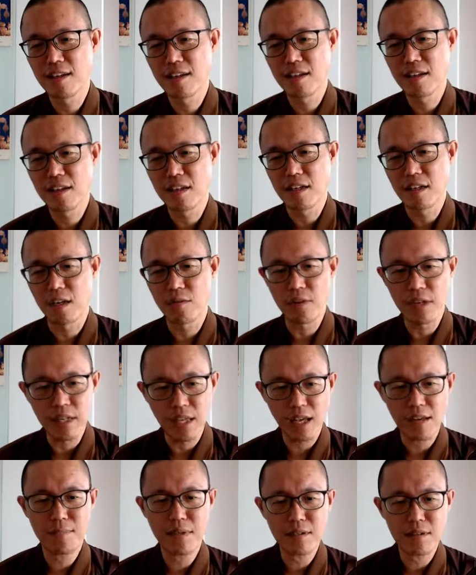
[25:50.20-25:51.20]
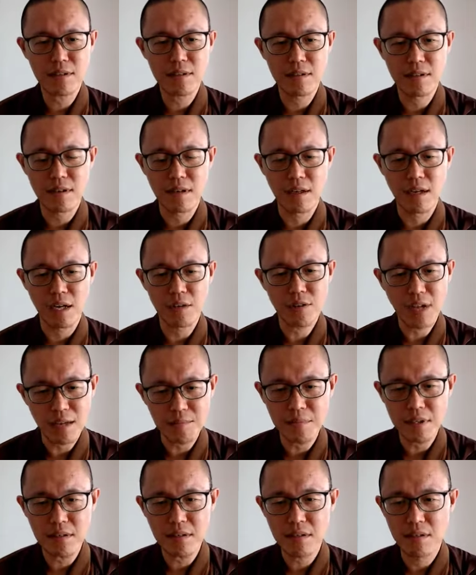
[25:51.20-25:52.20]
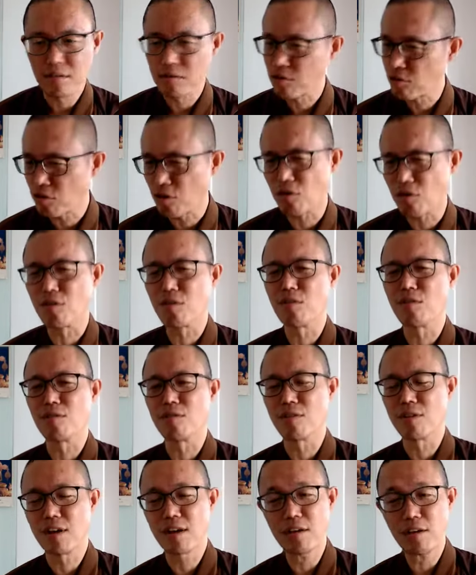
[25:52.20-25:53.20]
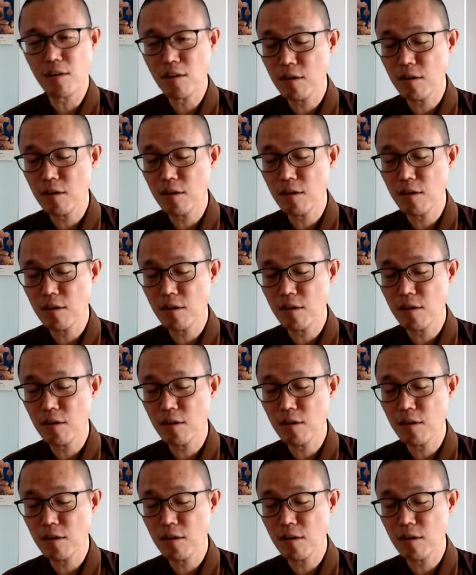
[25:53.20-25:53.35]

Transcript: And when it happened, are you happy? No.